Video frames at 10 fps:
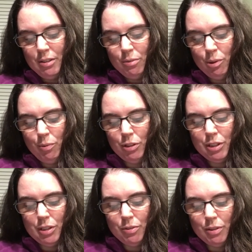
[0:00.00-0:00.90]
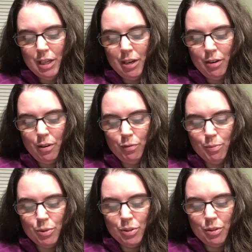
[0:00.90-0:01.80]
We really don't care if
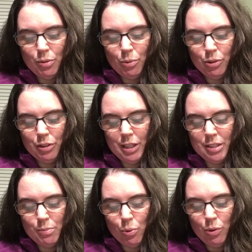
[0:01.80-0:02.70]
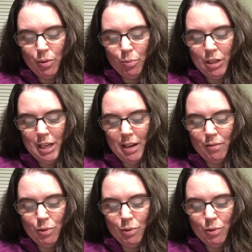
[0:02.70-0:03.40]
most of the world has more than we have.